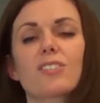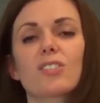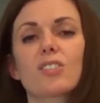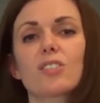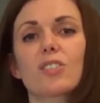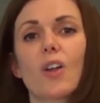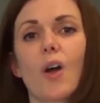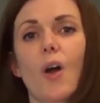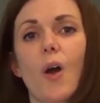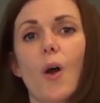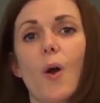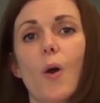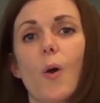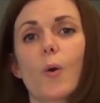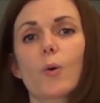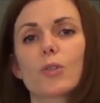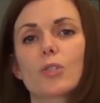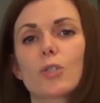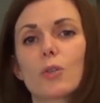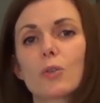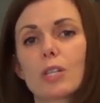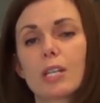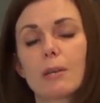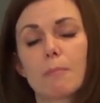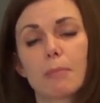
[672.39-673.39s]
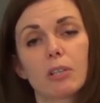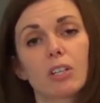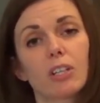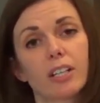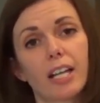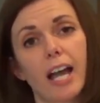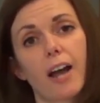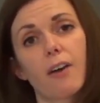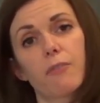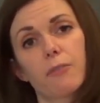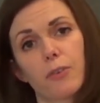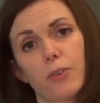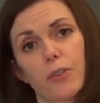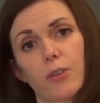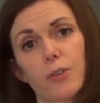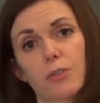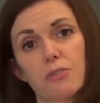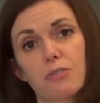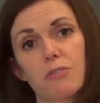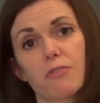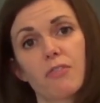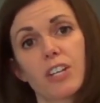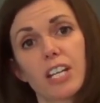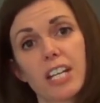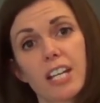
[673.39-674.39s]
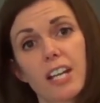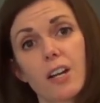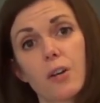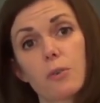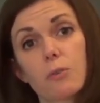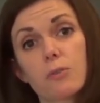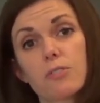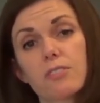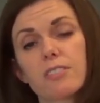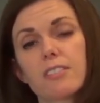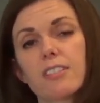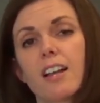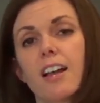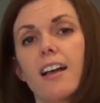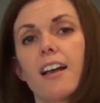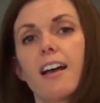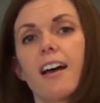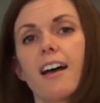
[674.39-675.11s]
So do keep a lookout for those videos.